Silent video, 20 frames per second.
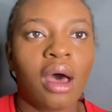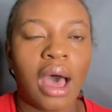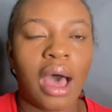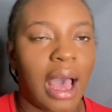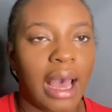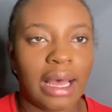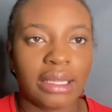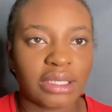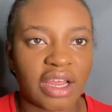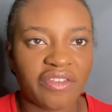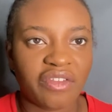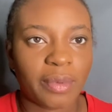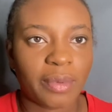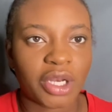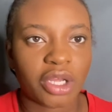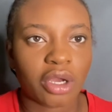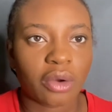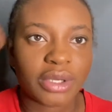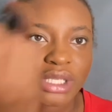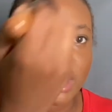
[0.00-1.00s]
And
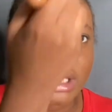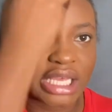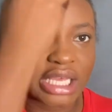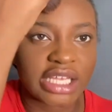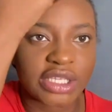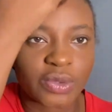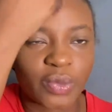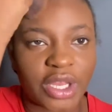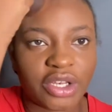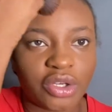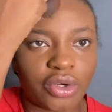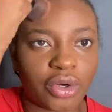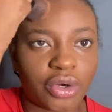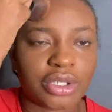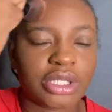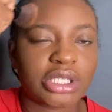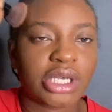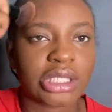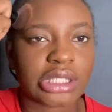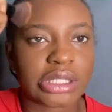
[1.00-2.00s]
everybody always says when your
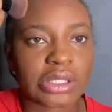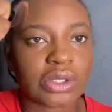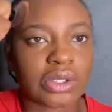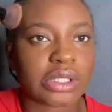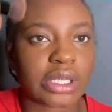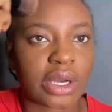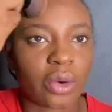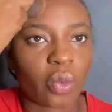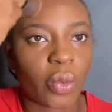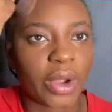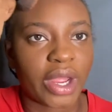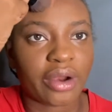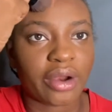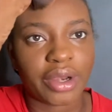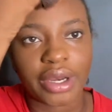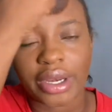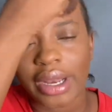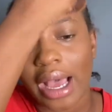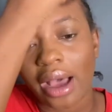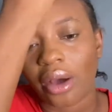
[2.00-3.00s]
tonsils are
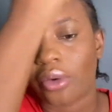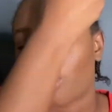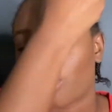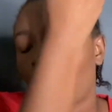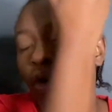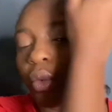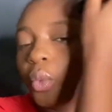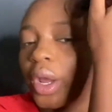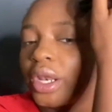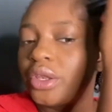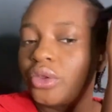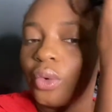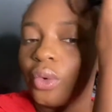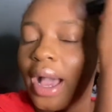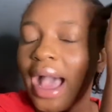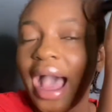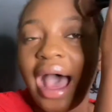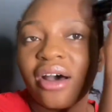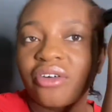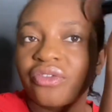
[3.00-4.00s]
weirded out or when you
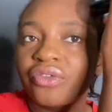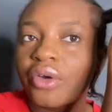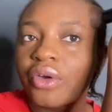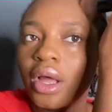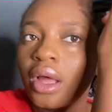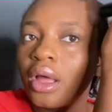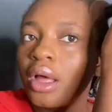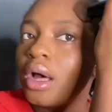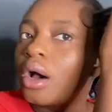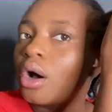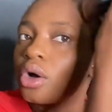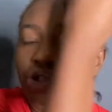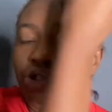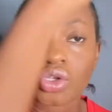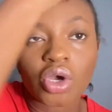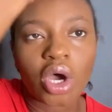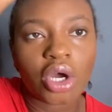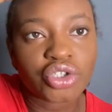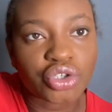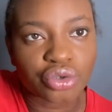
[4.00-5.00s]
have a
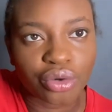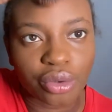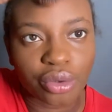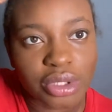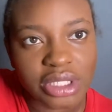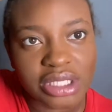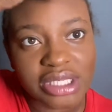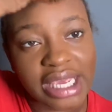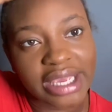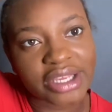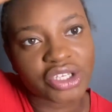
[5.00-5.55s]
sore throat, take